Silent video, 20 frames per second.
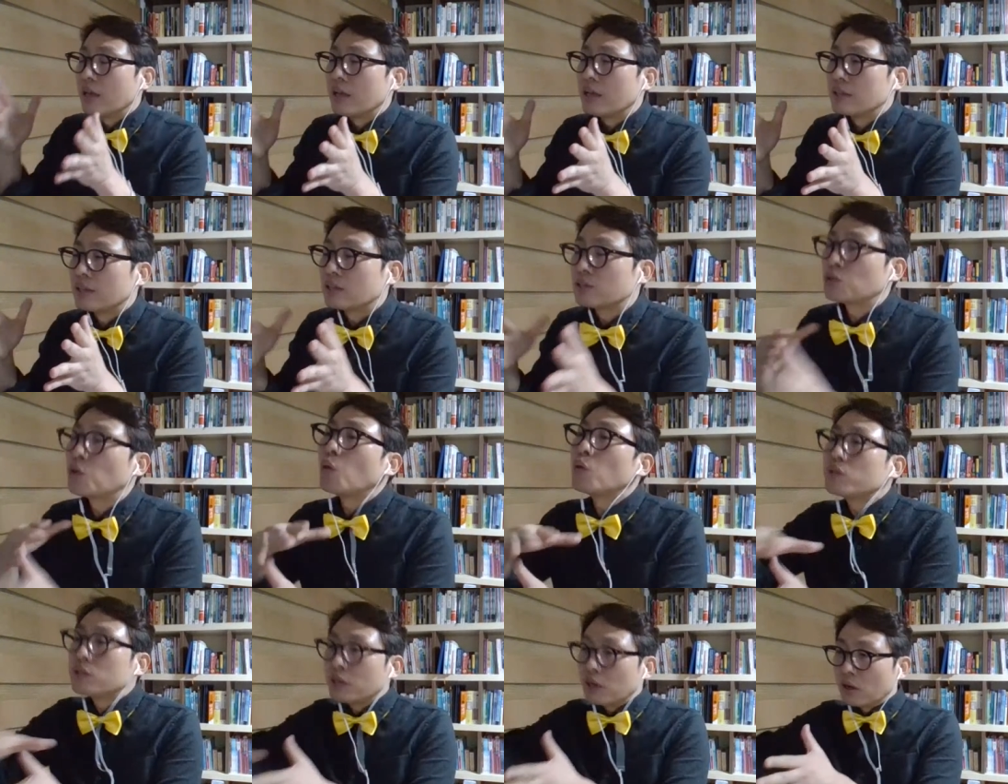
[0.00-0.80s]
in the
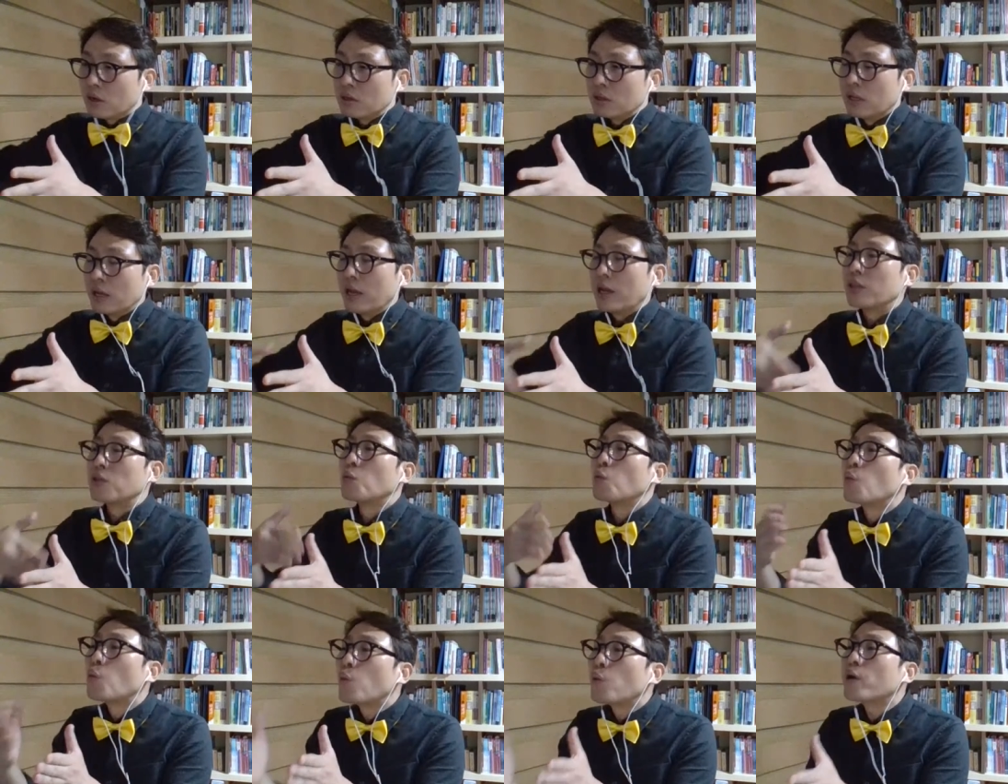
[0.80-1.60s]
total and the
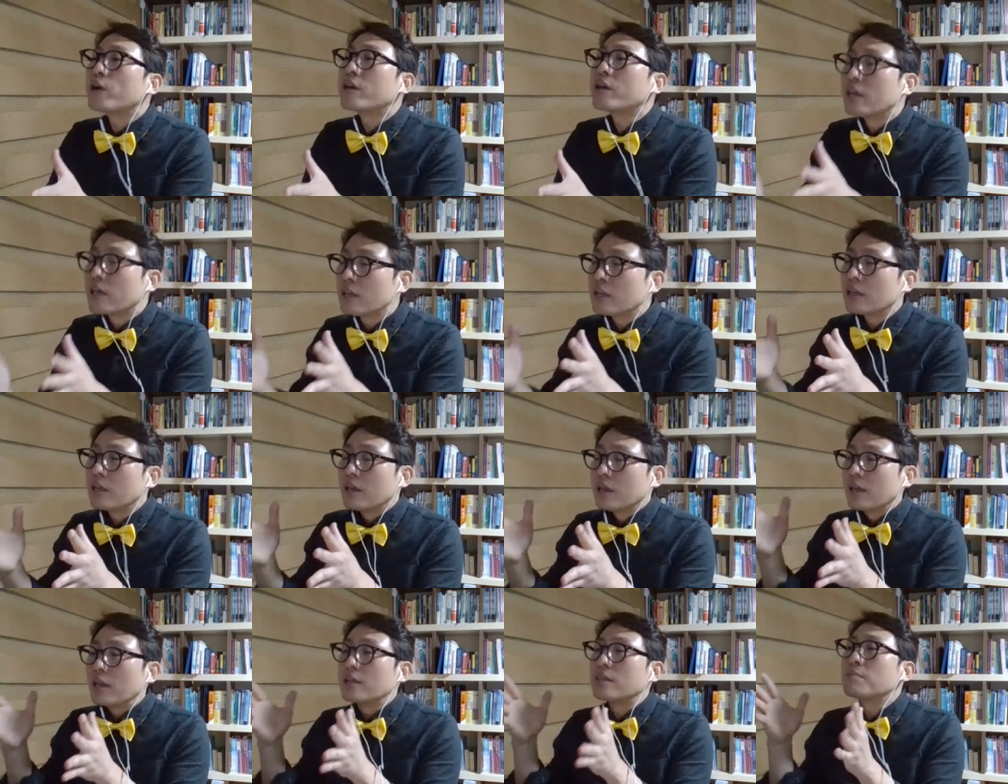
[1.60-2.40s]
working
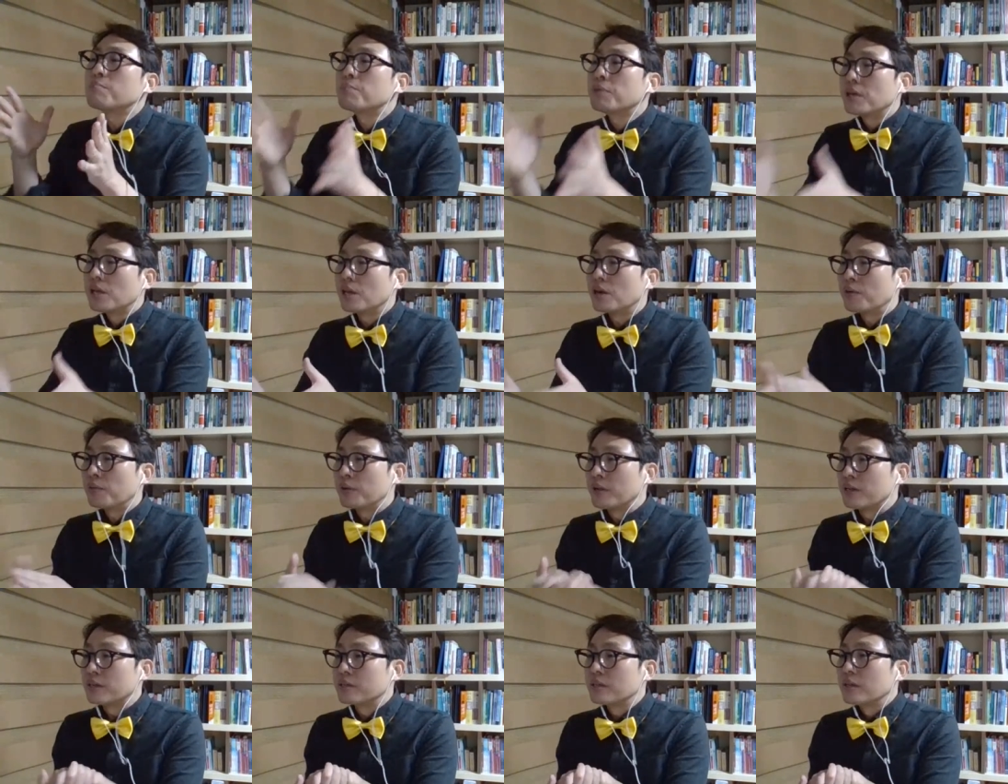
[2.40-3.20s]
in the
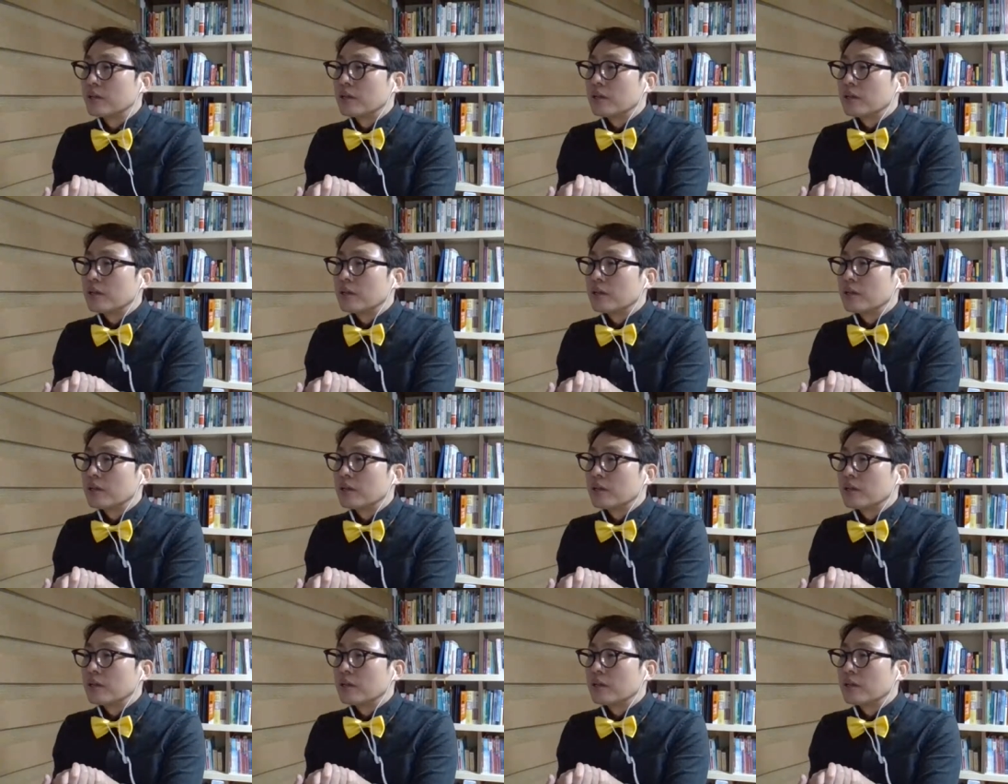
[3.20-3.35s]
period,